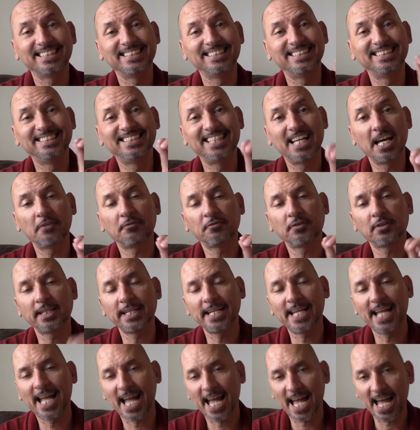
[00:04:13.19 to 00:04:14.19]

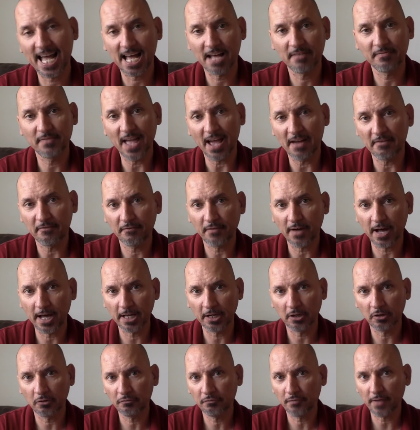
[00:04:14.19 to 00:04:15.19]
definitely have that
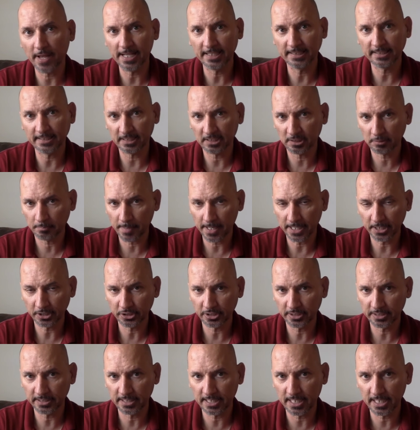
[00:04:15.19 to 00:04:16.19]
final phase
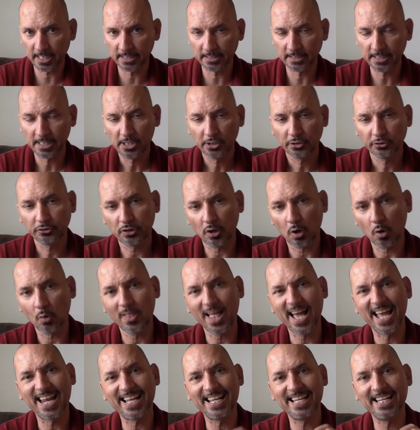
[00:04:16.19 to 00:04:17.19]
inspection done so
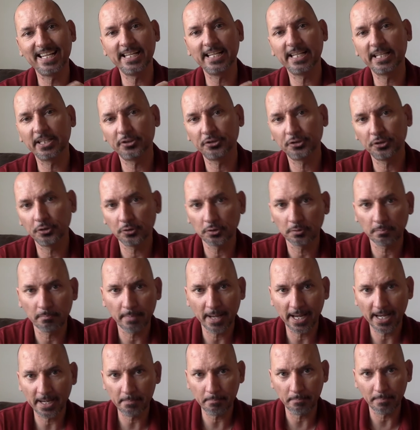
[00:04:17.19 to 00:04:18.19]
that any issues
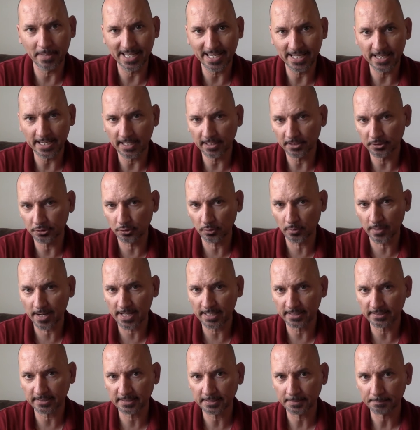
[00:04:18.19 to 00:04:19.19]
may be
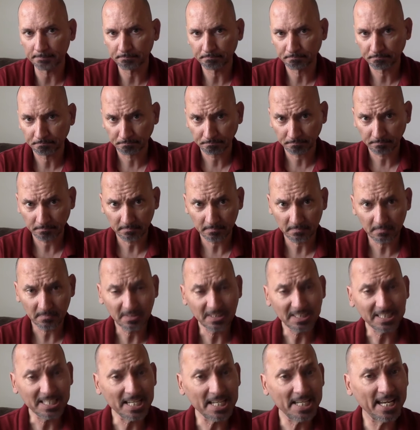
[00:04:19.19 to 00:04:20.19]
addressed.
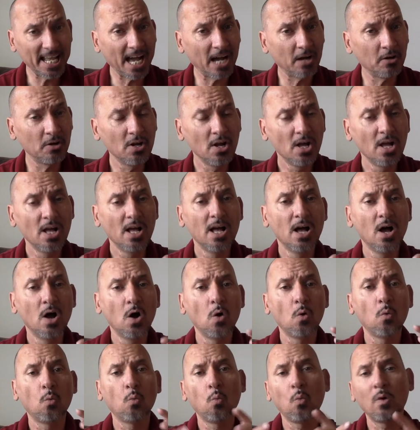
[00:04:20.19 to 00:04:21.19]
Now,
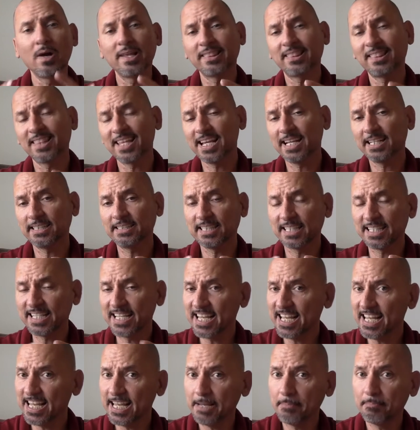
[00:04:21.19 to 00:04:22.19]
one thing to
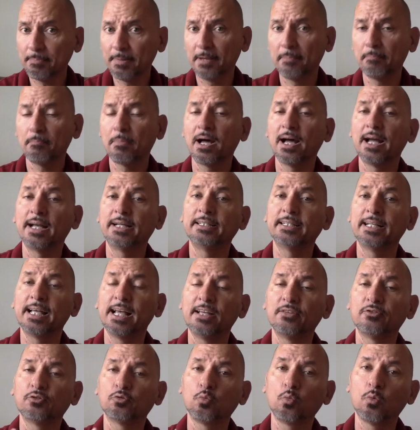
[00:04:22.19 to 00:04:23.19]
keep in mind
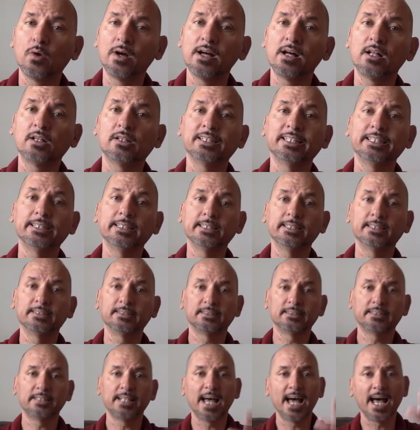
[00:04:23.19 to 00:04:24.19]
as well
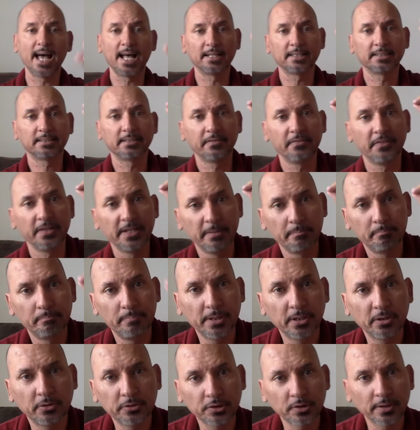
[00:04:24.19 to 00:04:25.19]
is that the
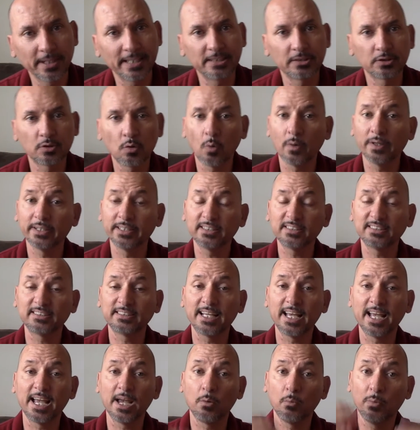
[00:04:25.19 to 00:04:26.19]
builder is going to
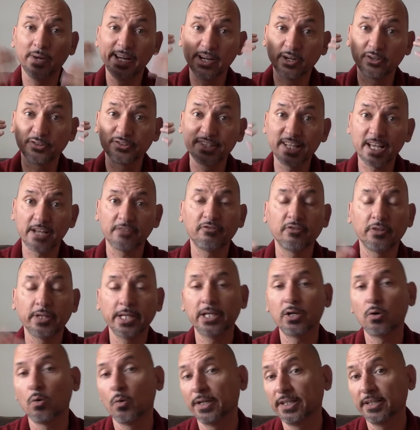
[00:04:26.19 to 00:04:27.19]
say, we are definitely
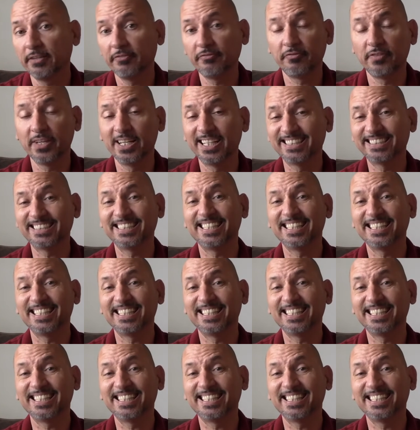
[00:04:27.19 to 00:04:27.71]
going to fix